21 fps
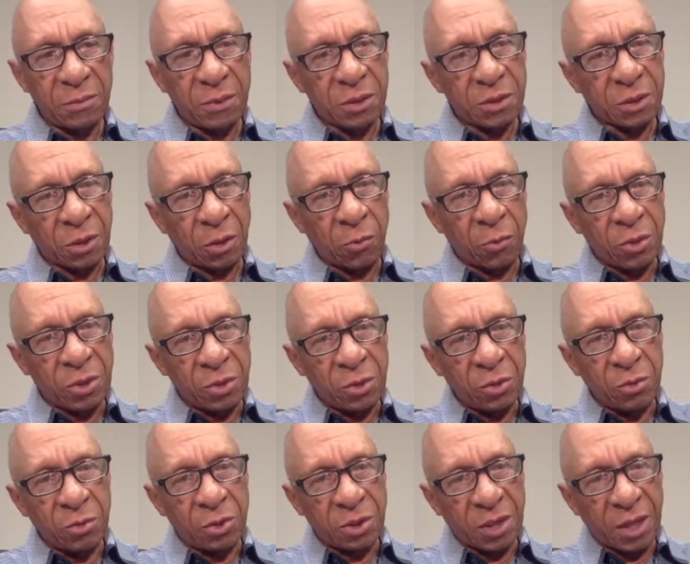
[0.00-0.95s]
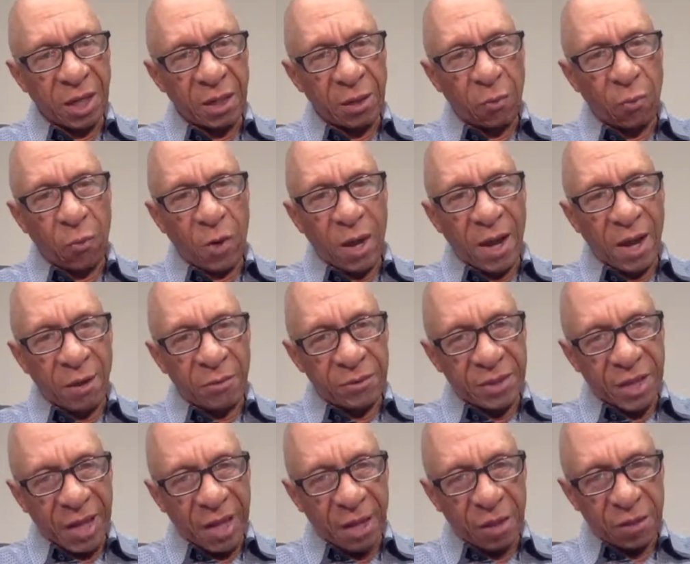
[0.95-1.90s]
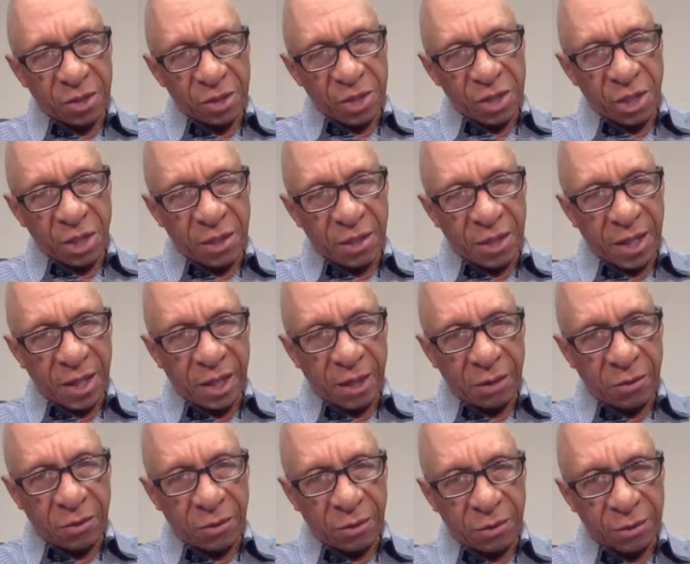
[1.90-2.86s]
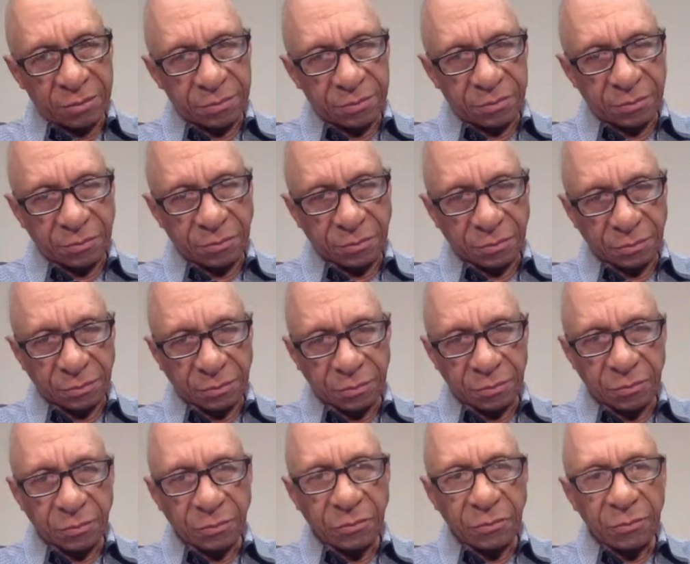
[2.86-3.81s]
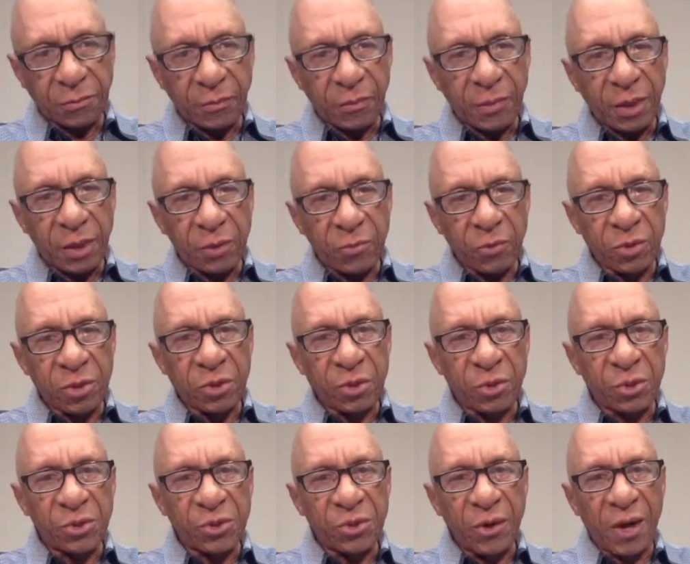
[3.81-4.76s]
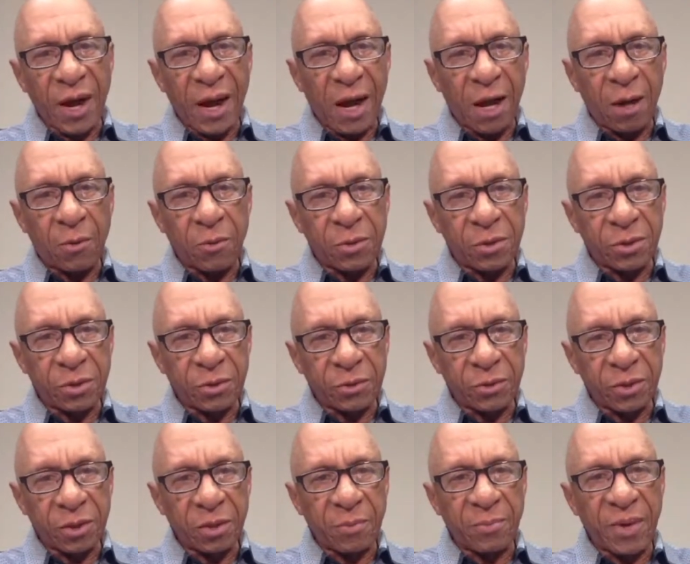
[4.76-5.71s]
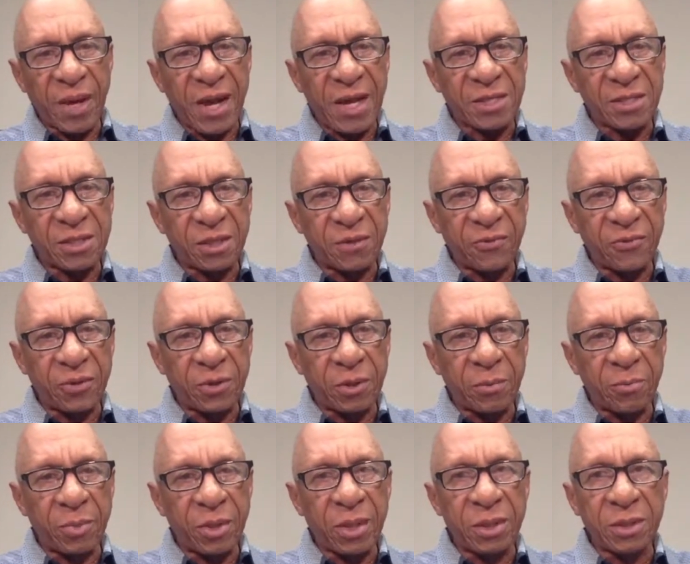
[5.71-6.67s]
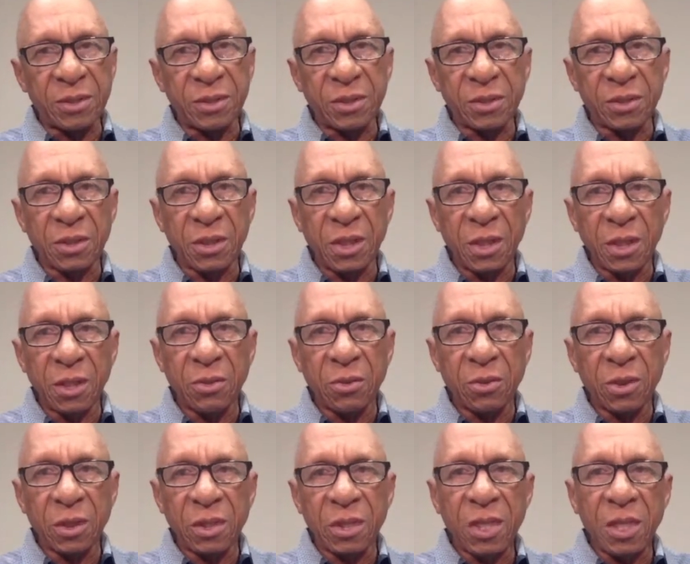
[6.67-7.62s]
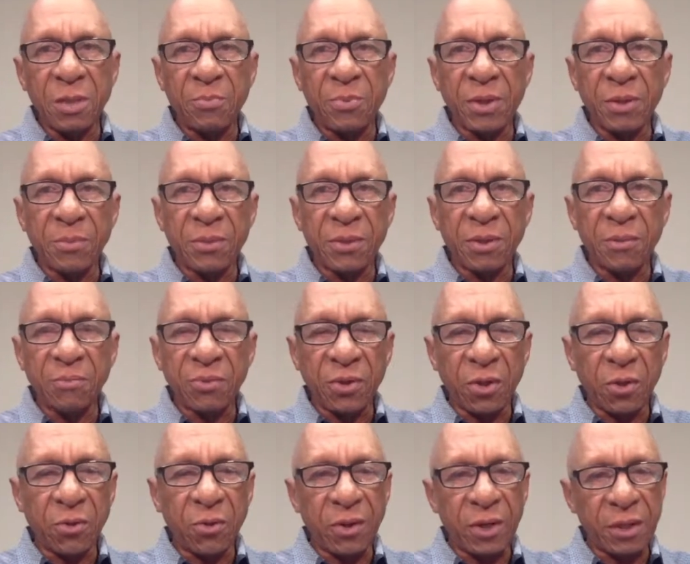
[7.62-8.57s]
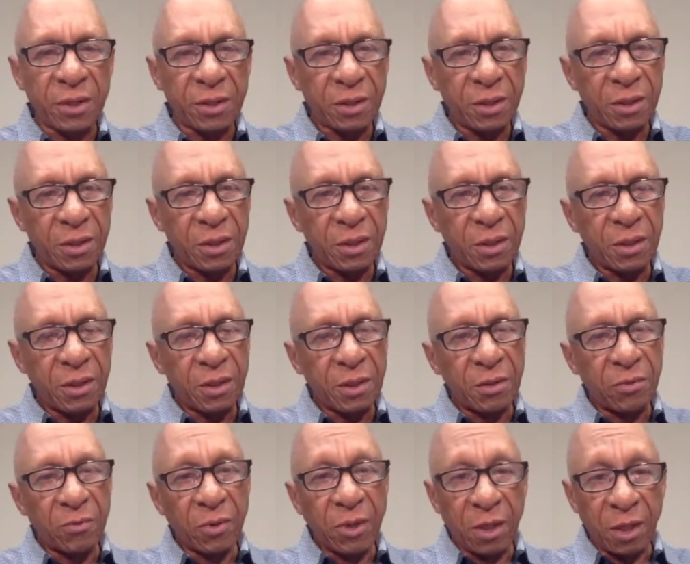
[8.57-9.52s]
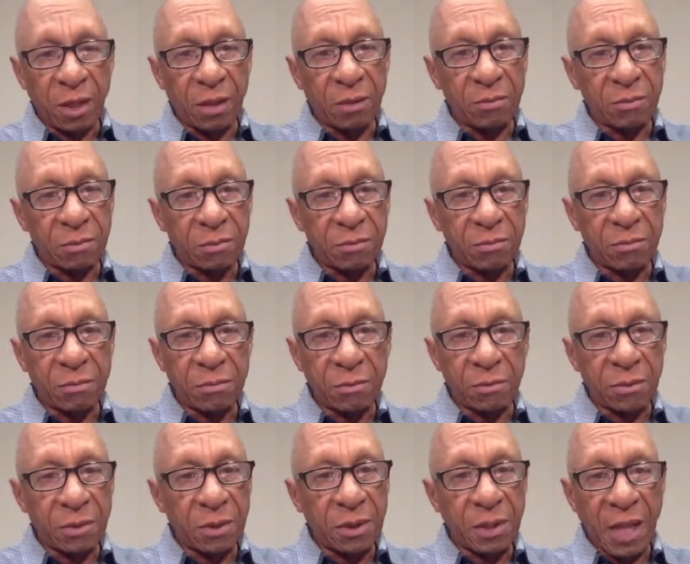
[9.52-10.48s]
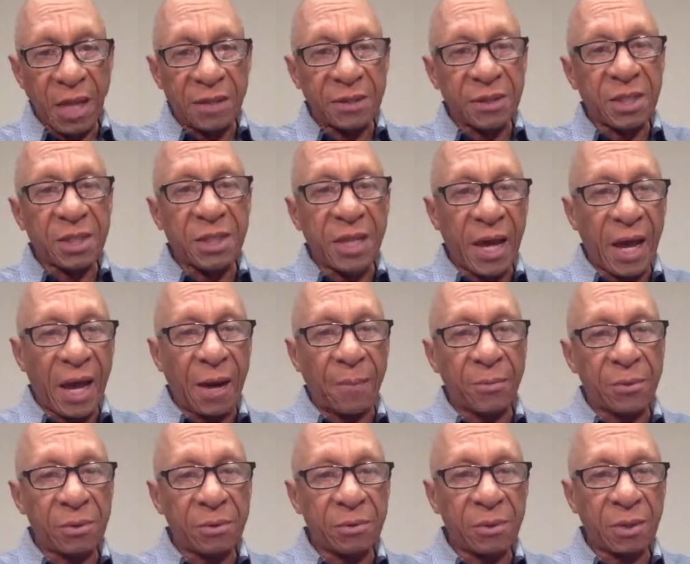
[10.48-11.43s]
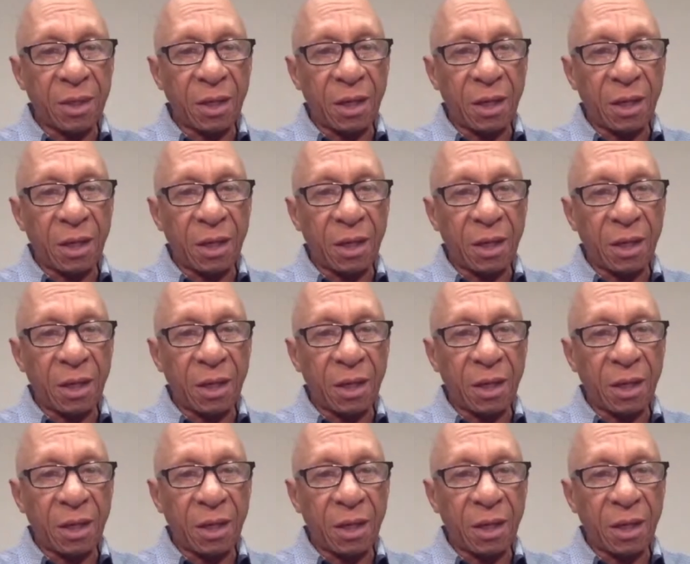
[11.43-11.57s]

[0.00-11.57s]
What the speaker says: So when you kind of wound down or shut down or reduced your hours or your capacity for your business, you could keep people employed. Well, that didn't happen.